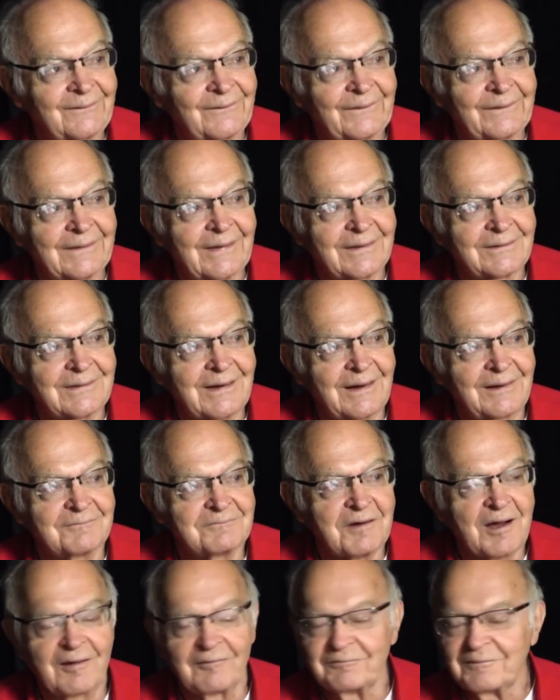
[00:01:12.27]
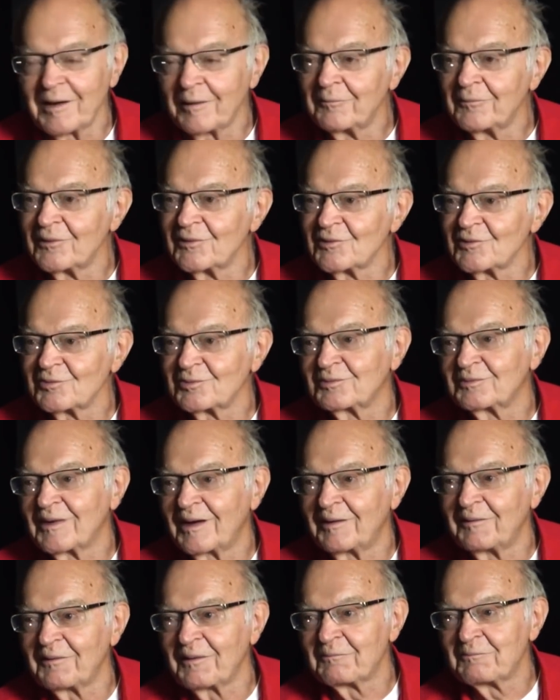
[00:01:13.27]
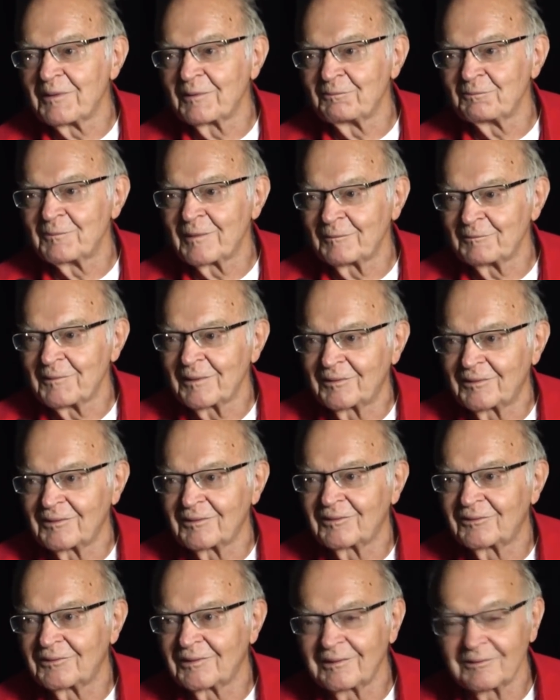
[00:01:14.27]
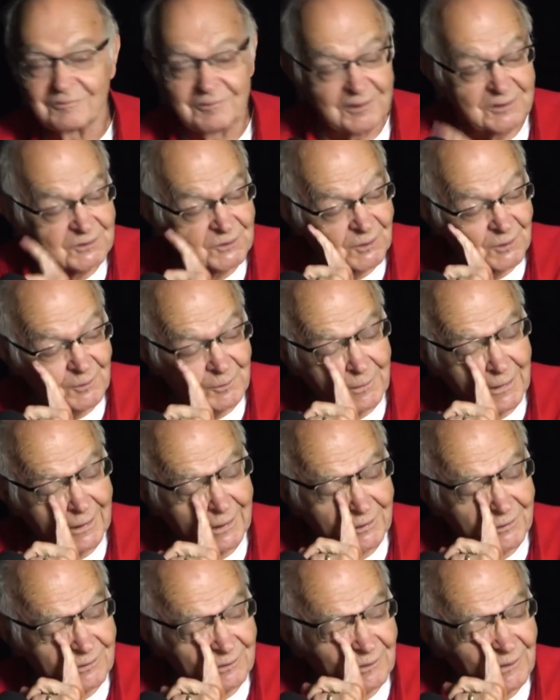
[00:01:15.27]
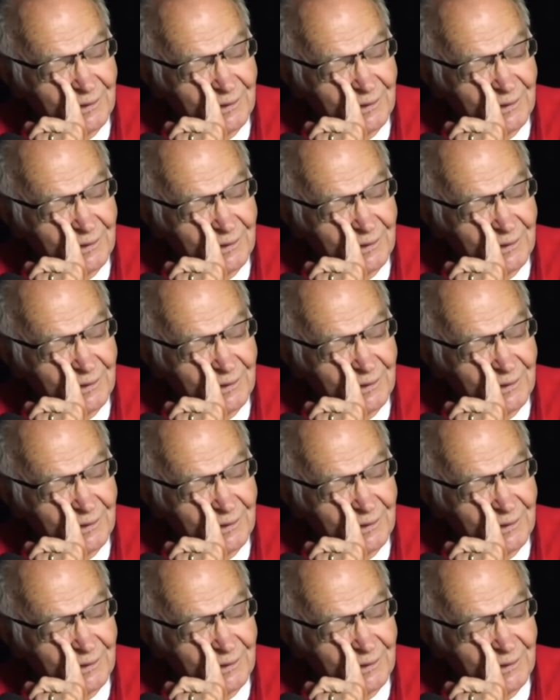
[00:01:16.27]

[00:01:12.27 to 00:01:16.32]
doesn't involve numbers, uh, but, but, it's visual, but it's,